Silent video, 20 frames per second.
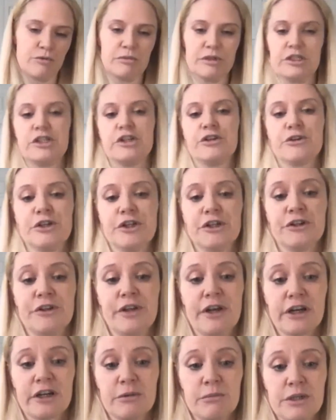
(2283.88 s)
material
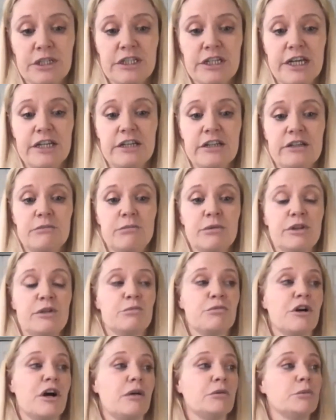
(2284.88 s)
that could be dated. But the
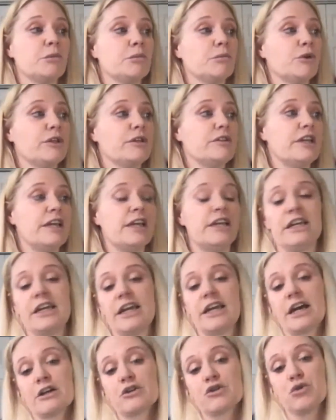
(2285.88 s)
problem with dating
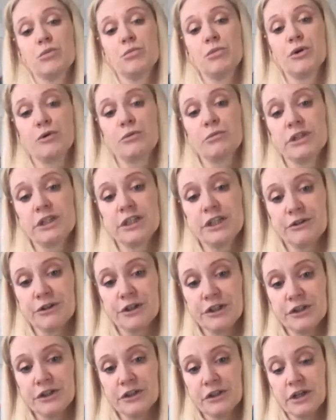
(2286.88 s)
actual bone
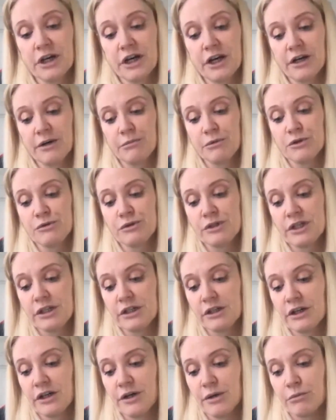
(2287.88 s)
material
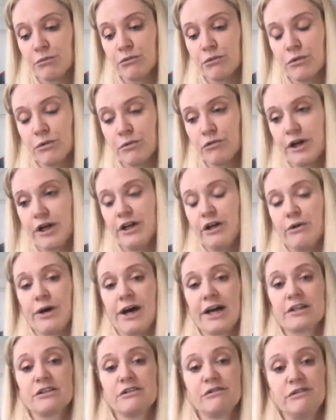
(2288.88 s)
using
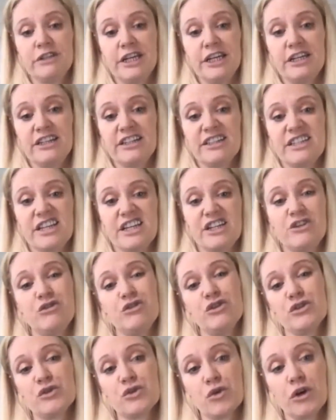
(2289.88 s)
radioactive dating is that you
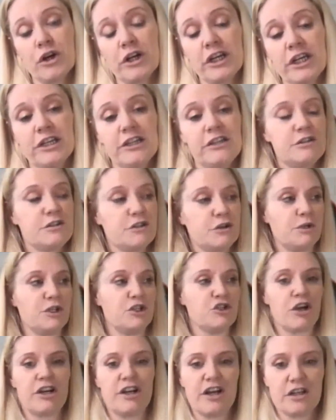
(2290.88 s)
destroy it. So we
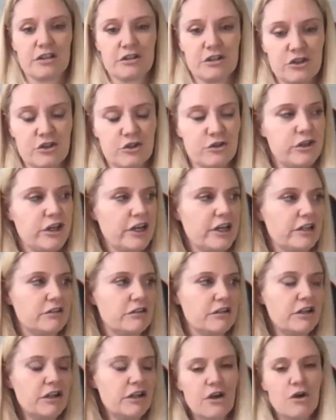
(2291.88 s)
try not to do that,
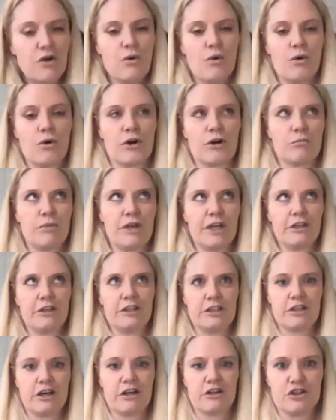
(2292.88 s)
or
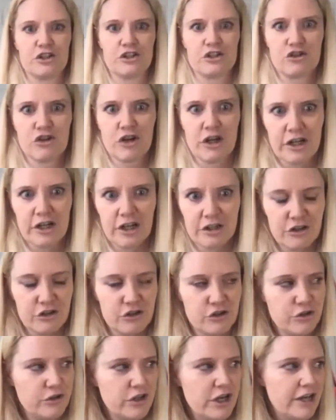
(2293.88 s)
paleontologists try not to
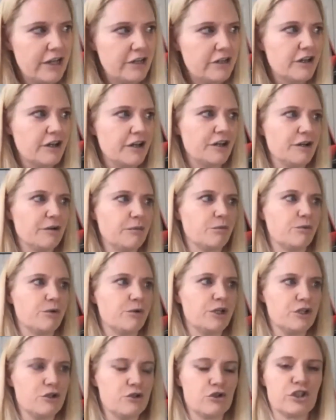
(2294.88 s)
do that.
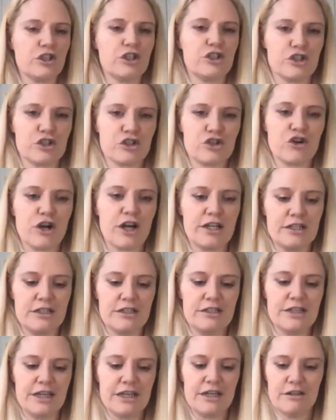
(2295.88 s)
We usually just try to
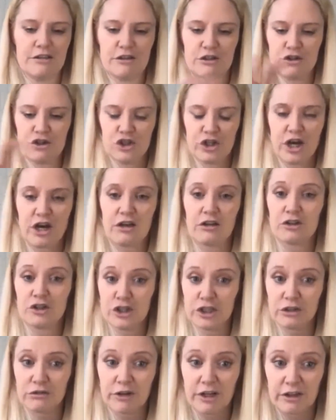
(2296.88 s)
date the
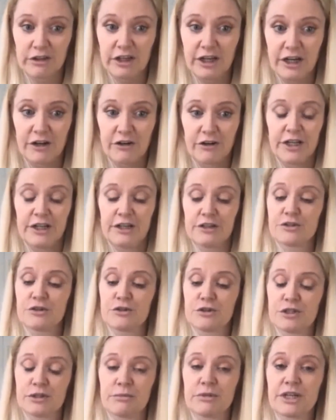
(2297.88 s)
geology around the area. So
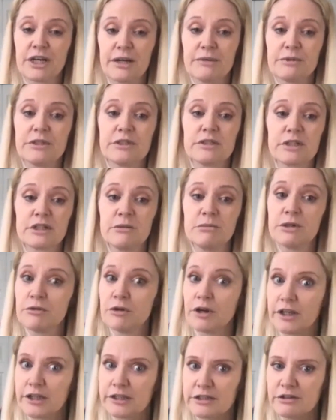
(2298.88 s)
sometimes it's going to be
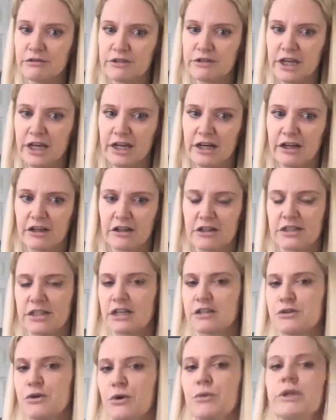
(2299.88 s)
relative dating because
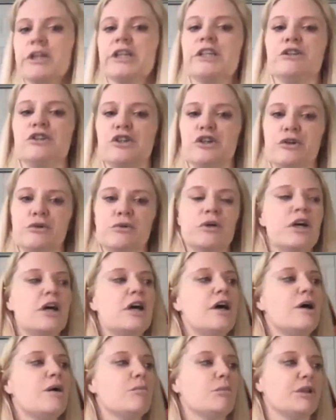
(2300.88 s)
that's all we can do.
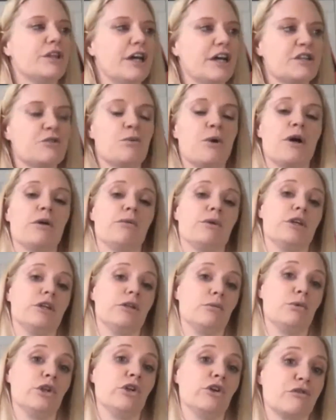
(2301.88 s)
But that's why we
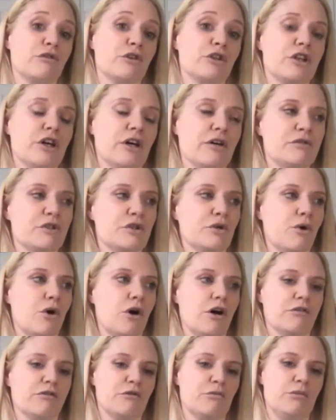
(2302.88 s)
look for tuff so
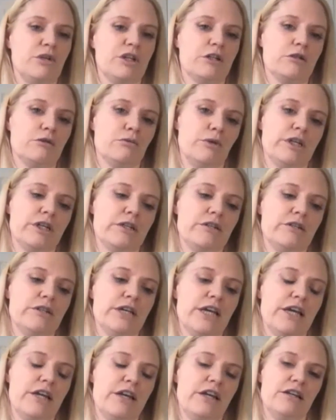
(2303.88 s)
often, because we can
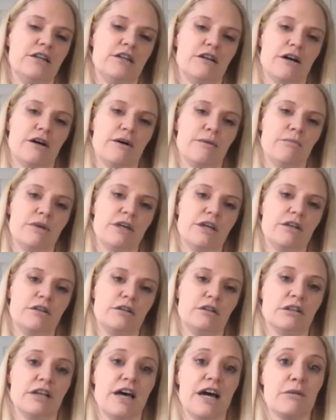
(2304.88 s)
date it in
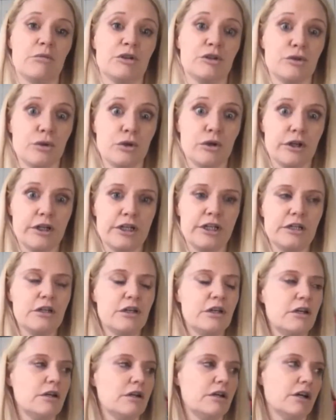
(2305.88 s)
a laboratory
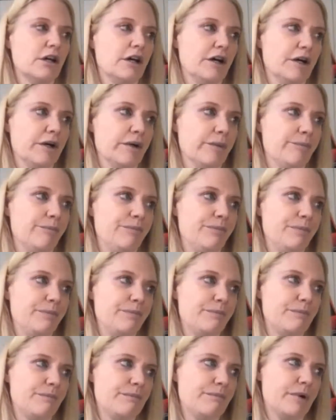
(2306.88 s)
um,
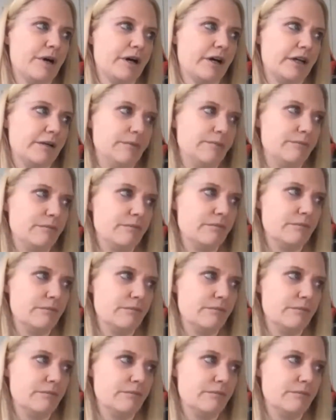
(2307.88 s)
by